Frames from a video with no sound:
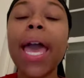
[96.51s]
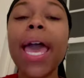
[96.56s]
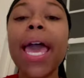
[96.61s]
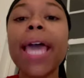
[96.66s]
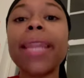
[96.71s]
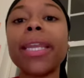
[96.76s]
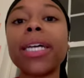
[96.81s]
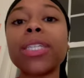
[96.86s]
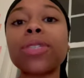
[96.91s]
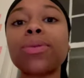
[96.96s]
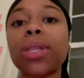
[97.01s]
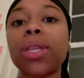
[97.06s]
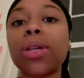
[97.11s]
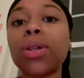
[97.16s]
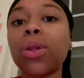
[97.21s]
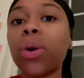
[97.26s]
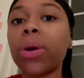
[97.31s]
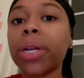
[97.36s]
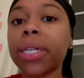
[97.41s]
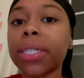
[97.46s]
And that's what the
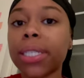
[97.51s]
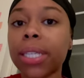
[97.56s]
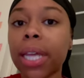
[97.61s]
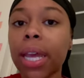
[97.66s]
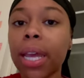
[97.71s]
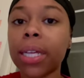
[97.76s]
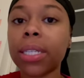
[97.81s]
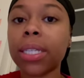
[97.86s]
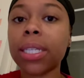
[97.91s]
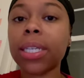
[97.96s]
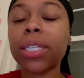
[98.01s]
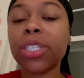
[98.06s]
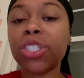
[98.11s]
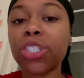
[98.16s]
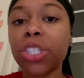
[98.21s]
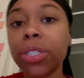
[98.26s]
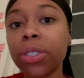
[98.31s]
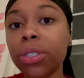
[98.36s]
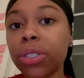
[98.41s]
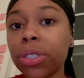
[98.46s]
Lord is saying to his
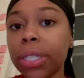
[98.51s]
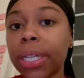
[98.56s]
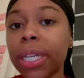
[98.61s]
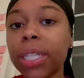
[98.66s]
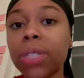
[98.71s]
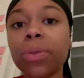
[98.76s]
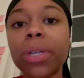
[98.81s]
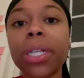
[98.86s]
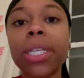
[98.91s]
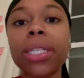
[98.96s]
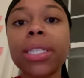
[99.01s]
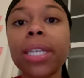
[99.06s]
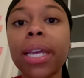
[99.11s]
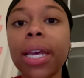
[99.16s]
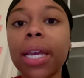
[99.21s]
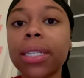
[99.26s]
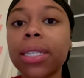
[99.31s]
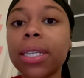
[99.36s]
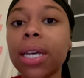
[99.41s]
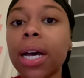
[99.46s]
children. That's what he's
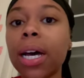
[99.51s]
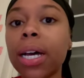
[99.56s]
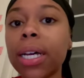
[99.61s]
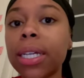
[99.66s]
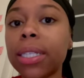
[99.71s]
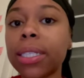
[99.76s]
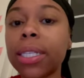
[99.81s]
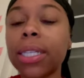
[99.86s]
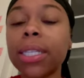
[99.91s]
saying to us.